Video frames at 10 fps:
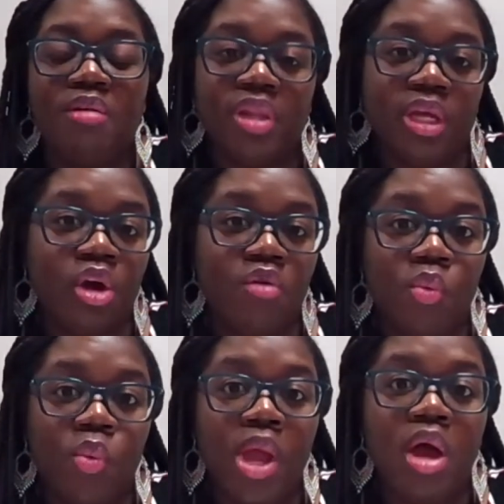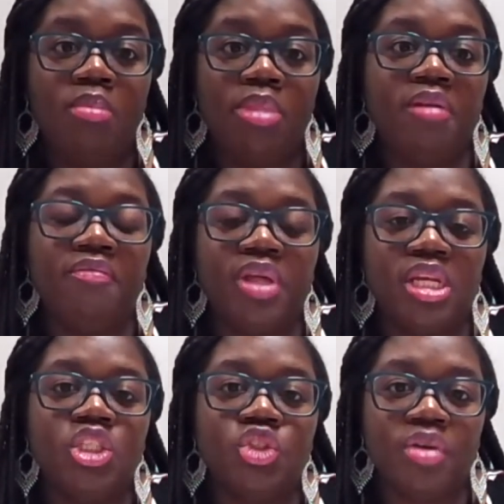feeling overwhelmed, they're
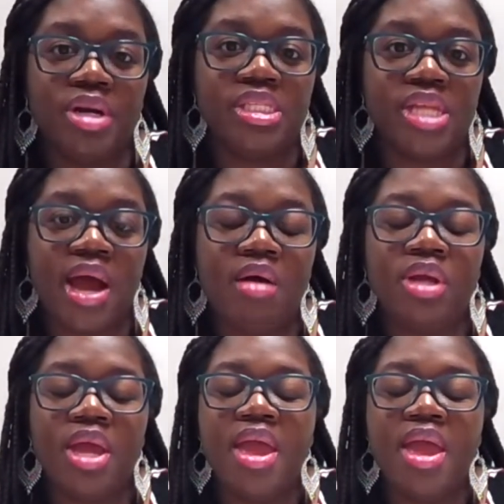feeling stressed out,